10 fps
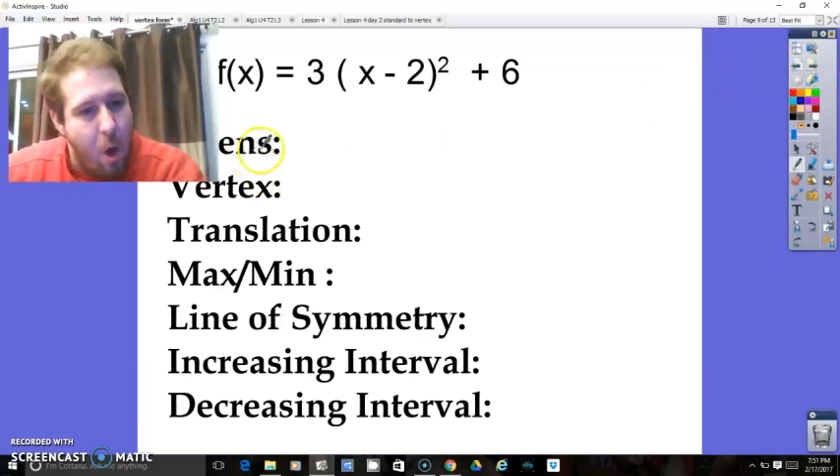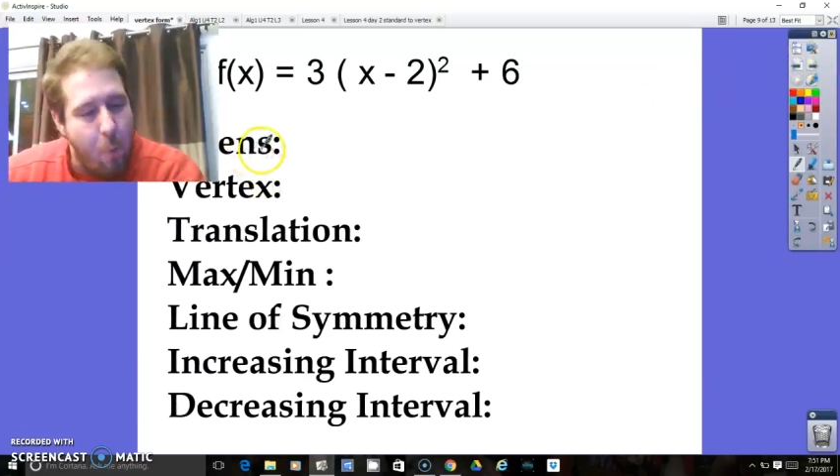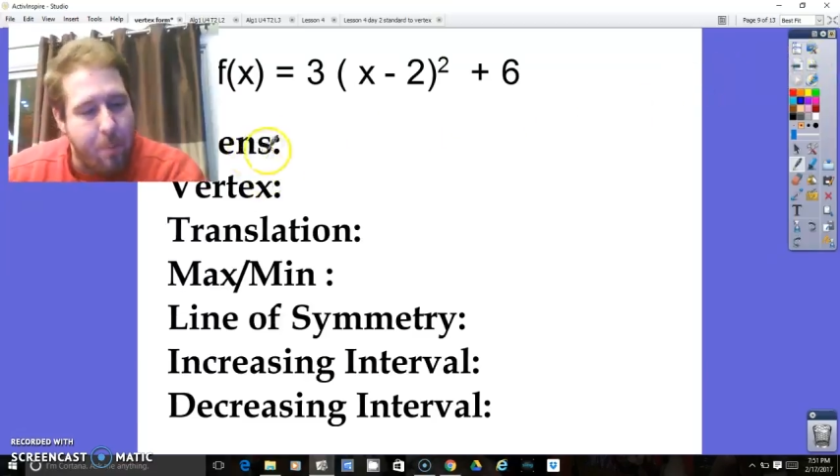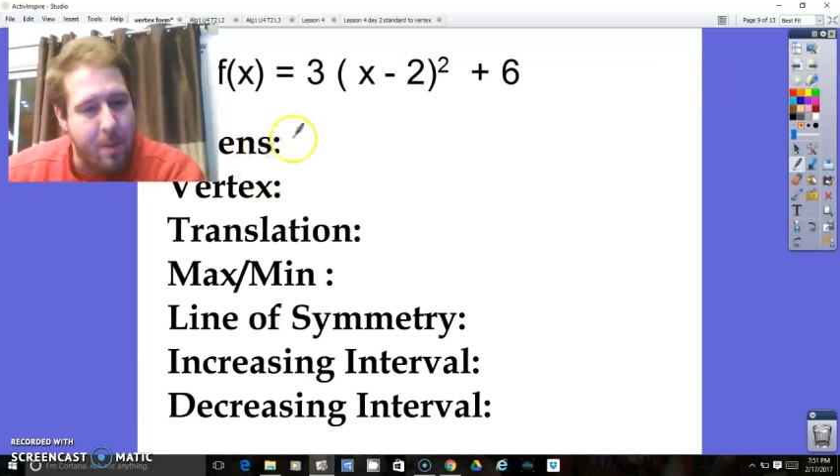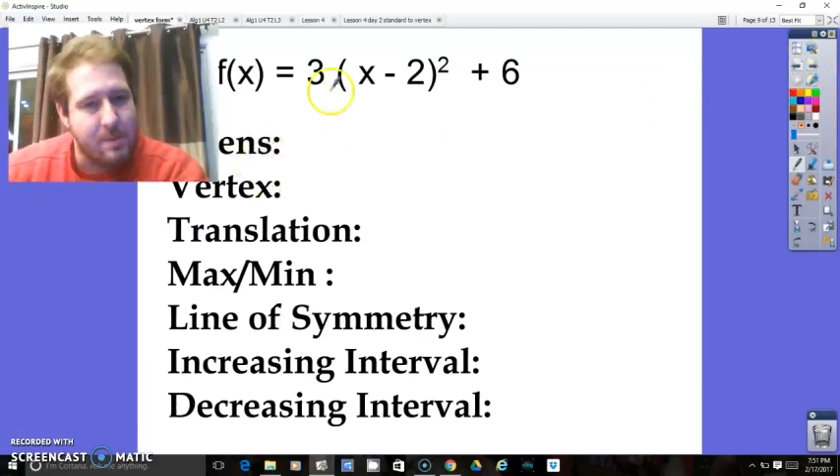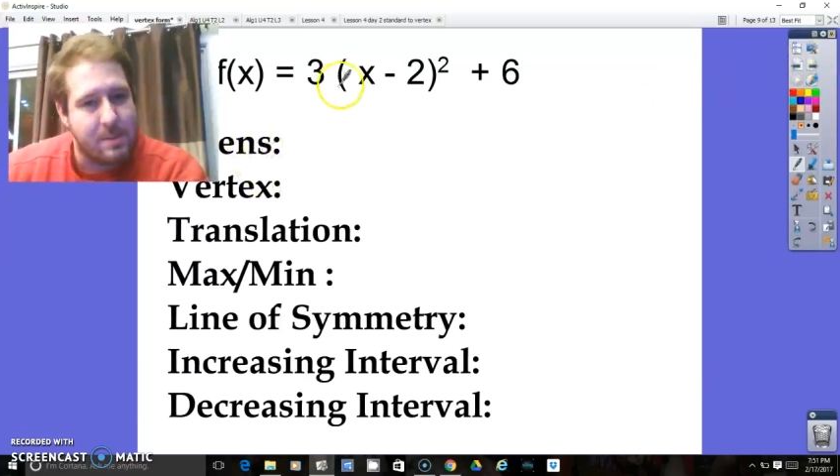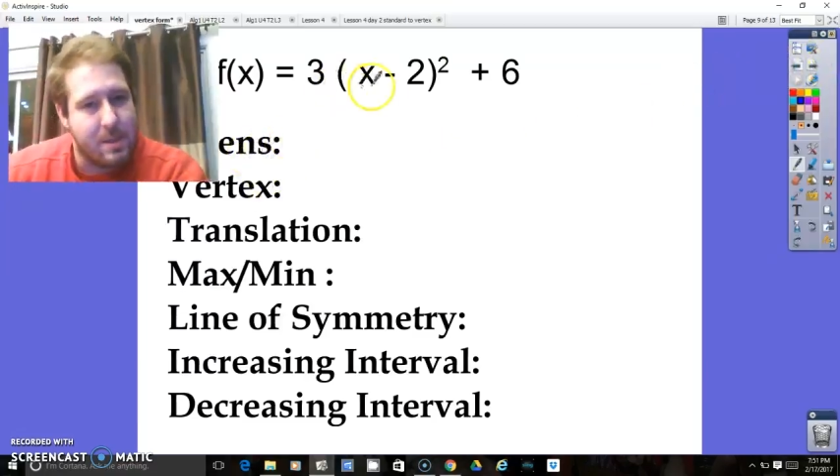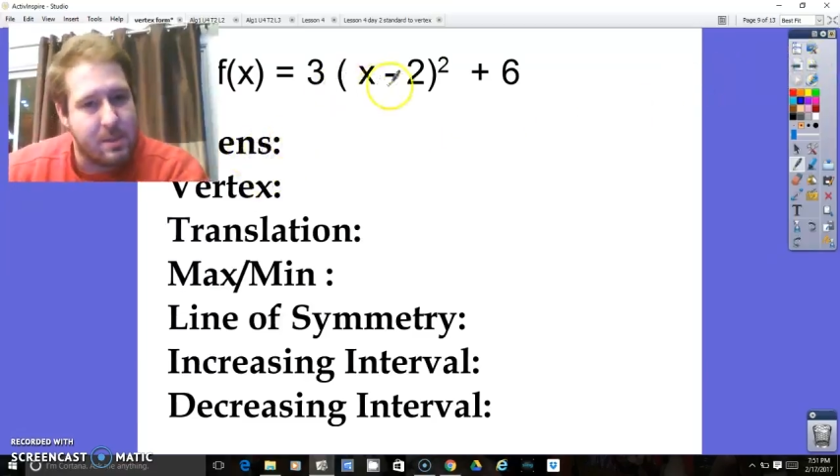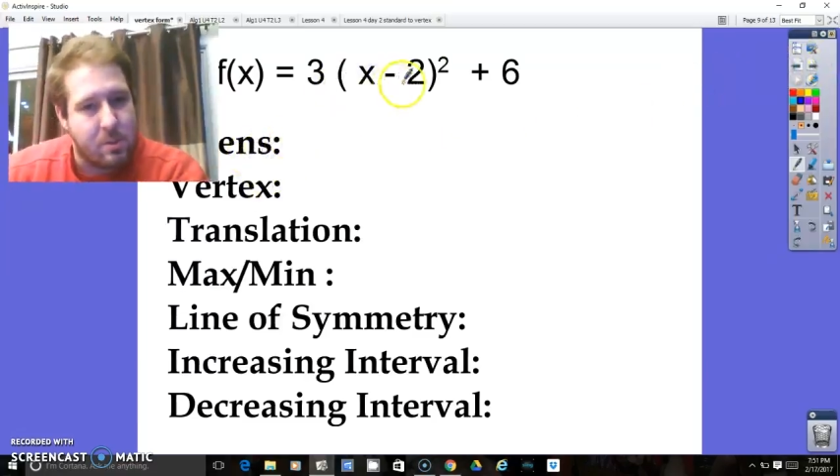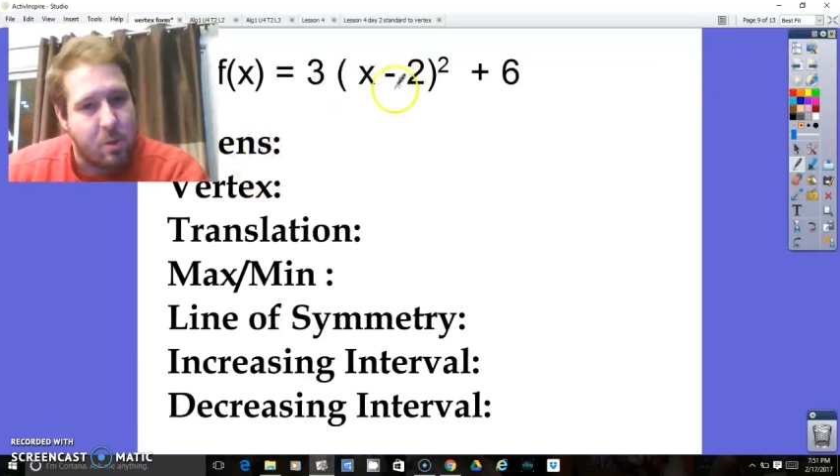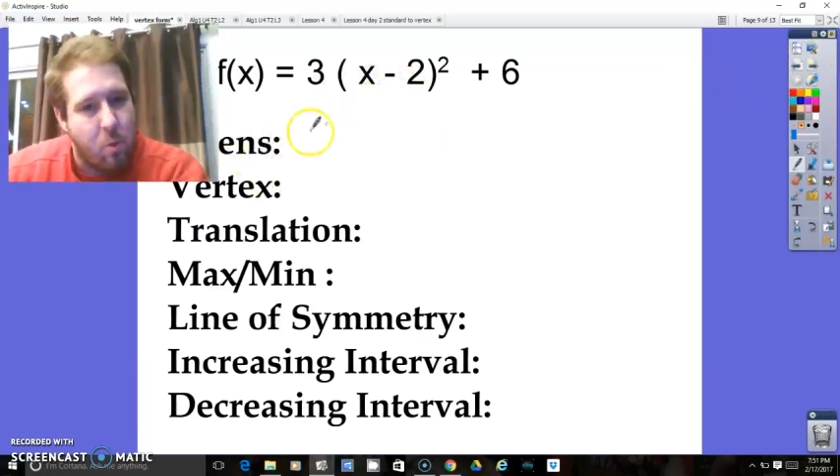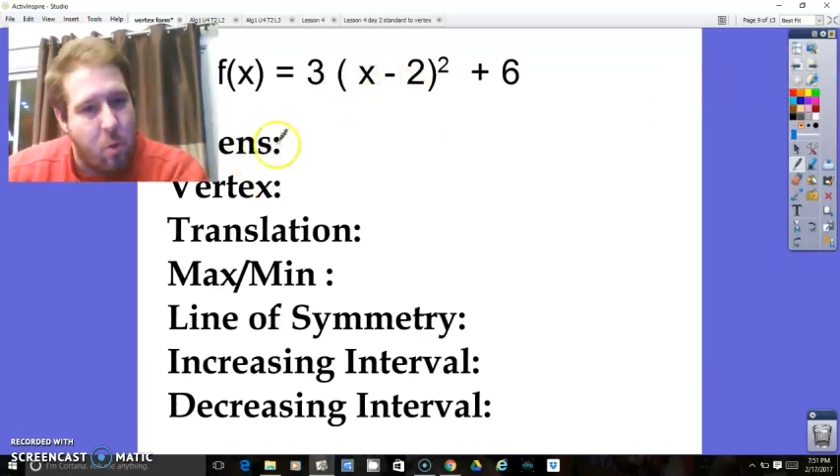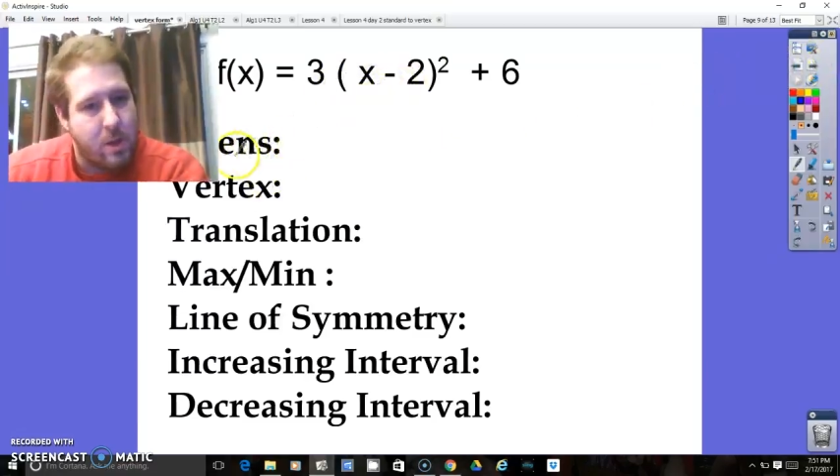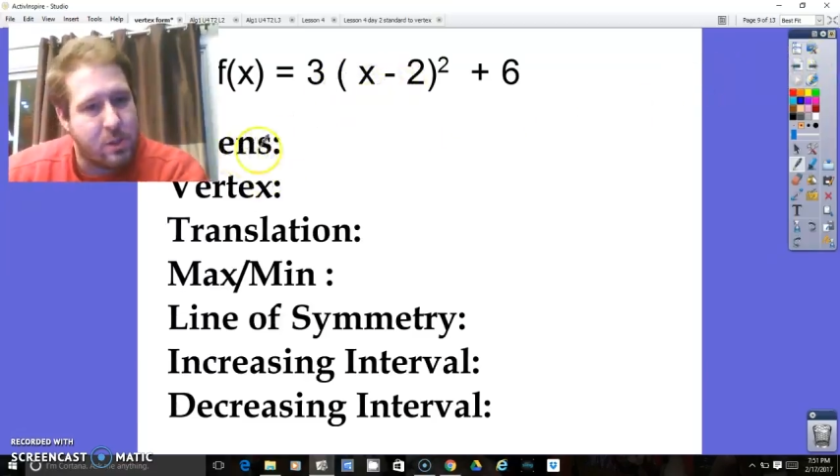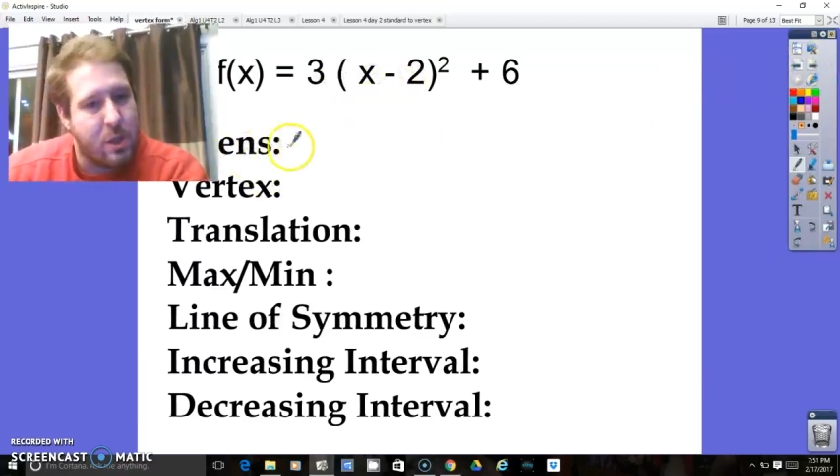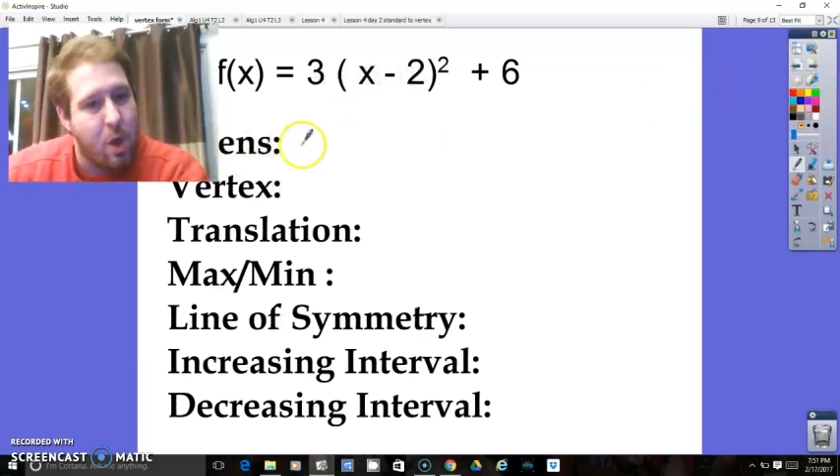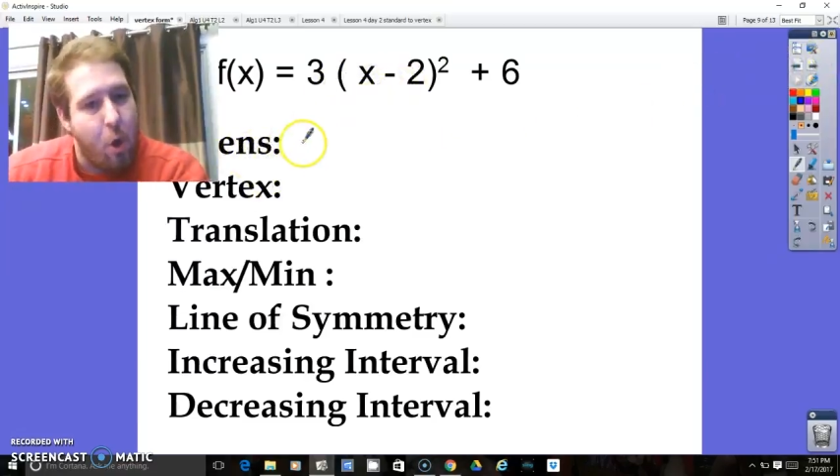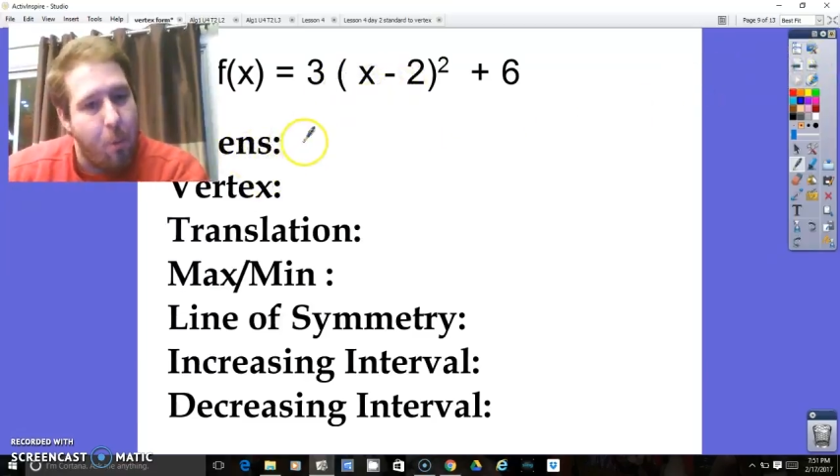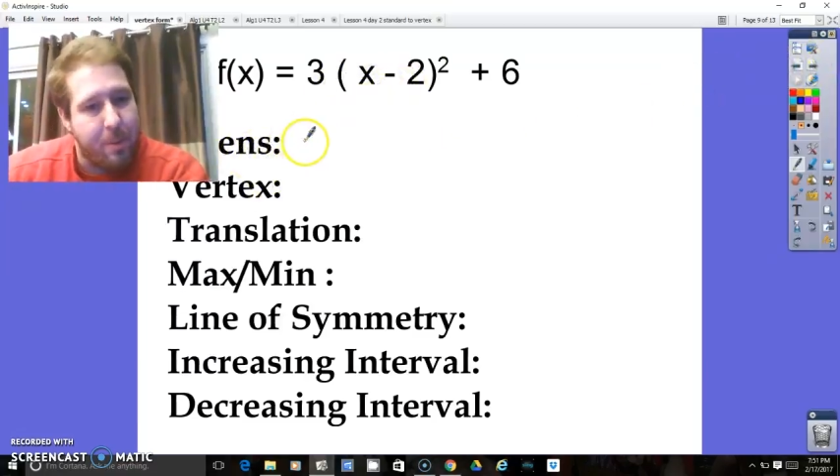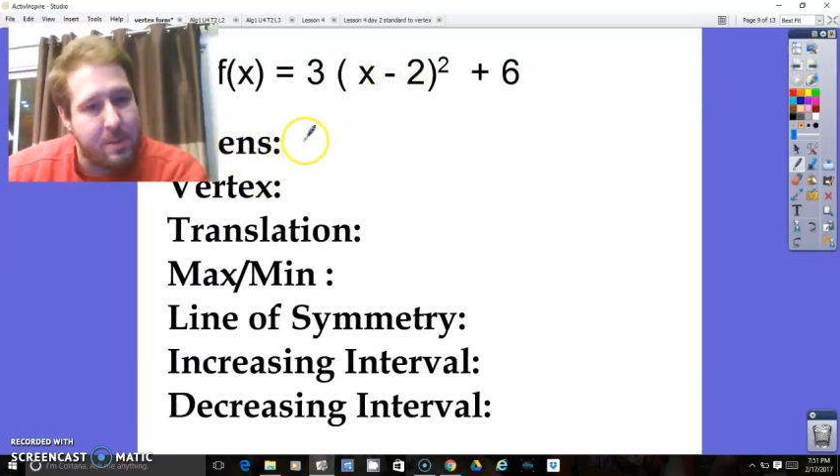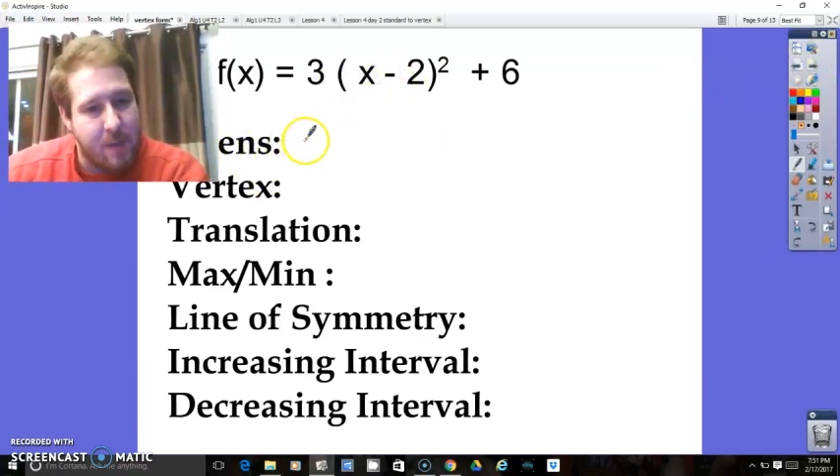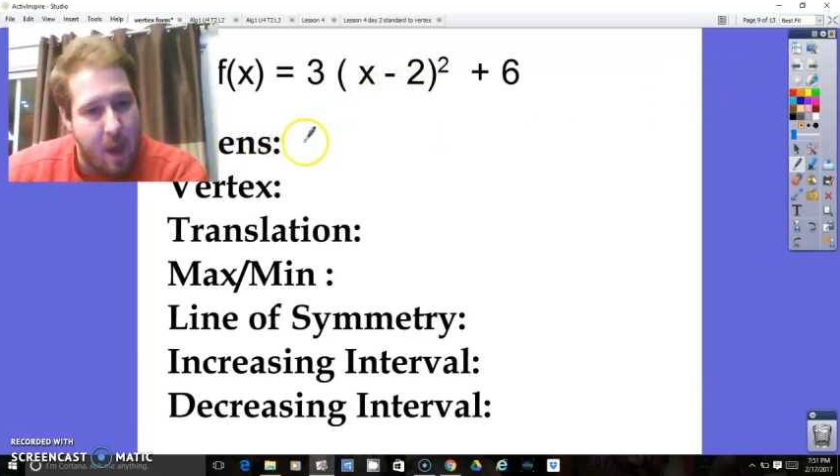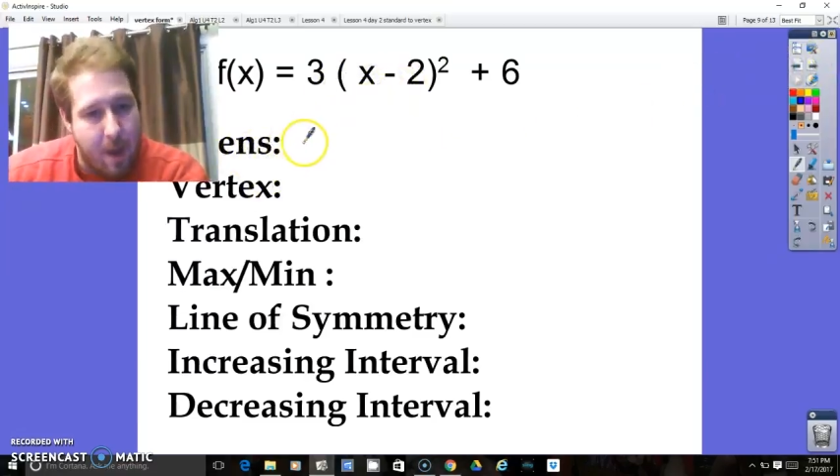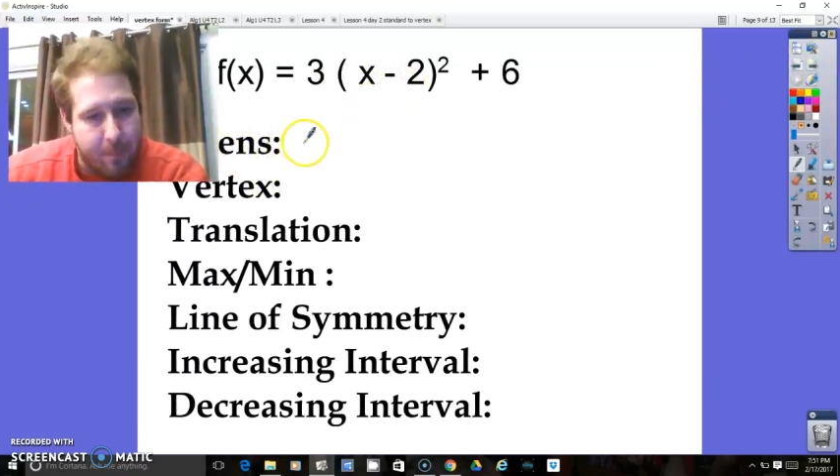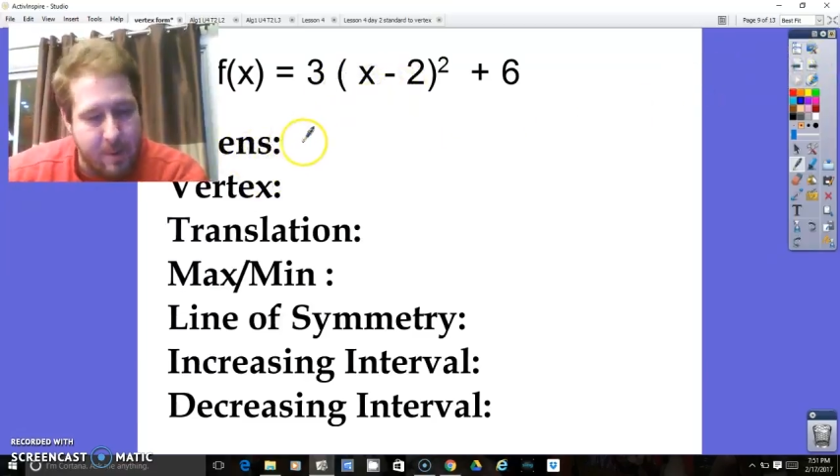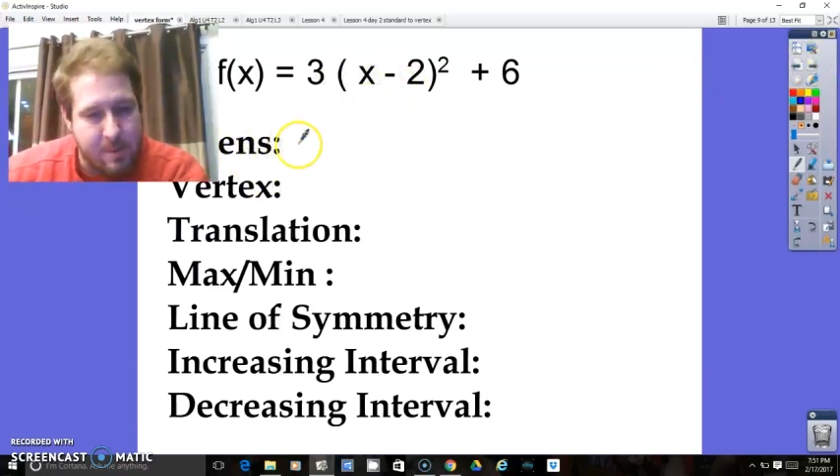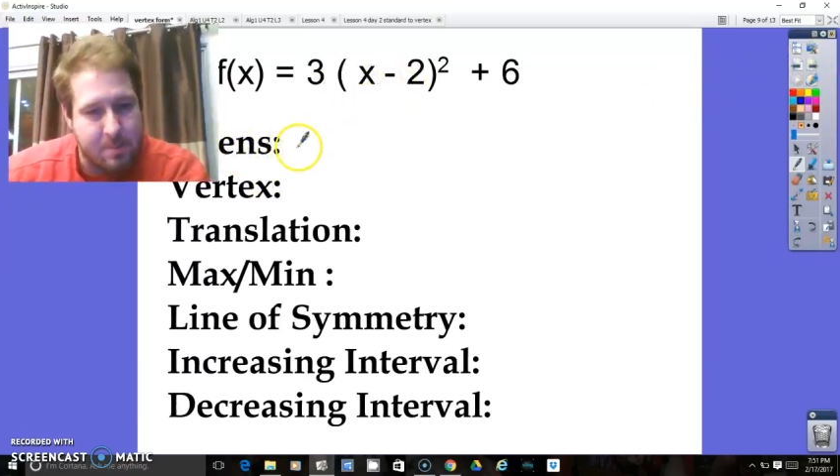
Opens. This question opens upwards.